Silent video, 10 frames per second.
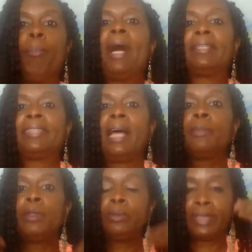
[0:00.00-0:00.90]
By the
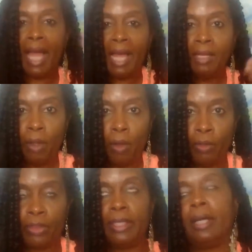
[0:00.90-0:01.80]
time you
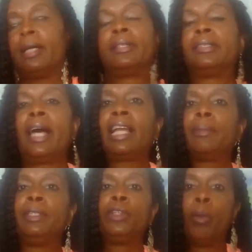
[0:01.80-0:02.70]
download the
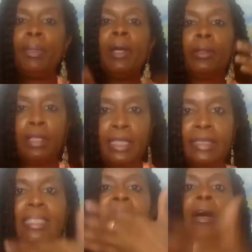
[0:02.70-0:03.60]
document, you'll be on the
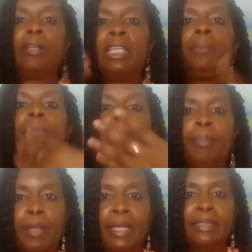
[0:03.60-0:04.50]
list, and I'll keep you
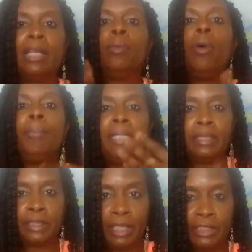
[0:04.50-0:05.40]
abreast, and we'll be
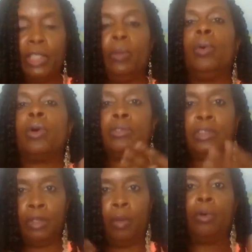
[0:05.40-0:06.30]
in touch, and
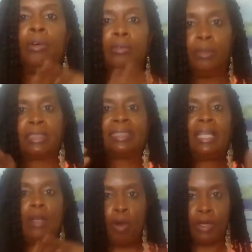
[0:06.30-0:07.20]
we'll
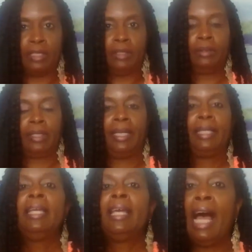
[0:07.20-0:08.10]
stay on it.
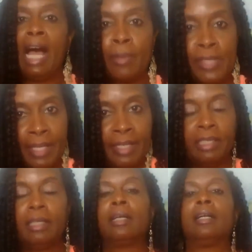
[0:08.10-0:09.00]
Okay. I'm
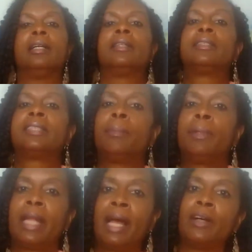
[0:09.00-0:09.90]
sending the
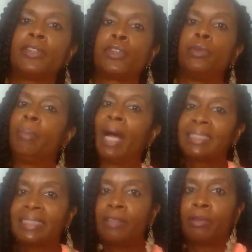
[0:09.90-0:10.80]
template out to my
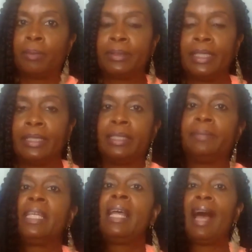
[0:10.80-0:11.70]
state representatives.